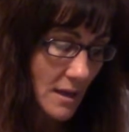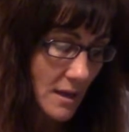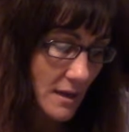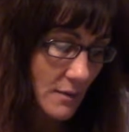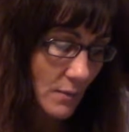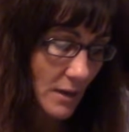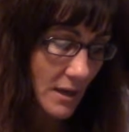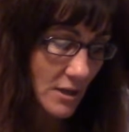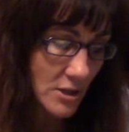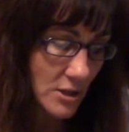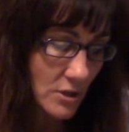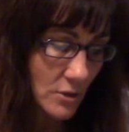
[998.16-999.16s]
He
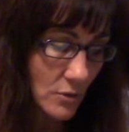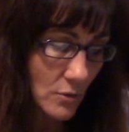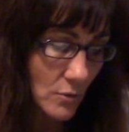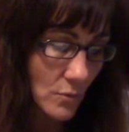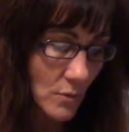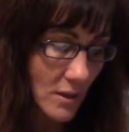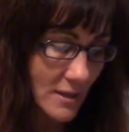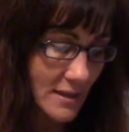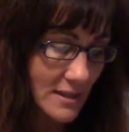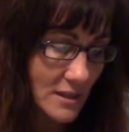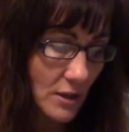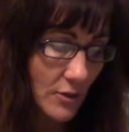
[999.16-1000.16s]
wanted to
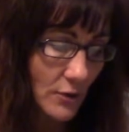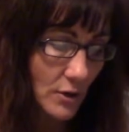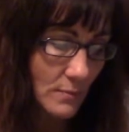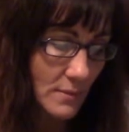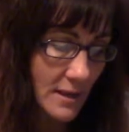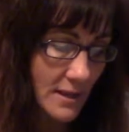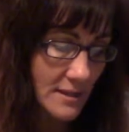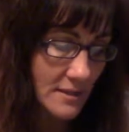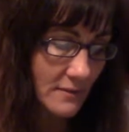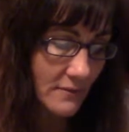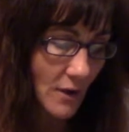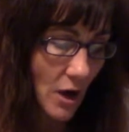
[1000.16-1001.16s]
listen to 30 minutes
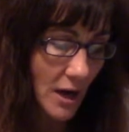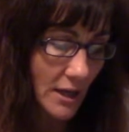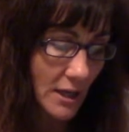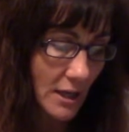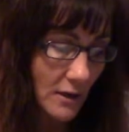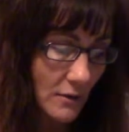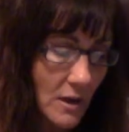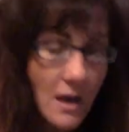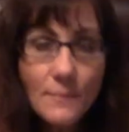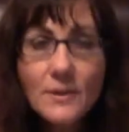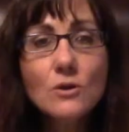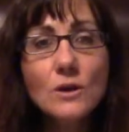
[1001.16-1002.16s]
of audio,
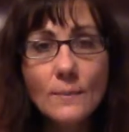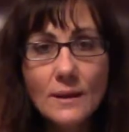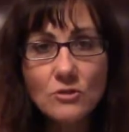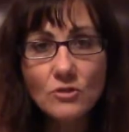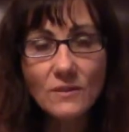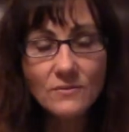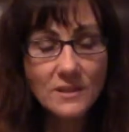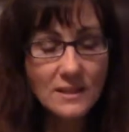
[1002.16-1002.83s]
but you get my drift.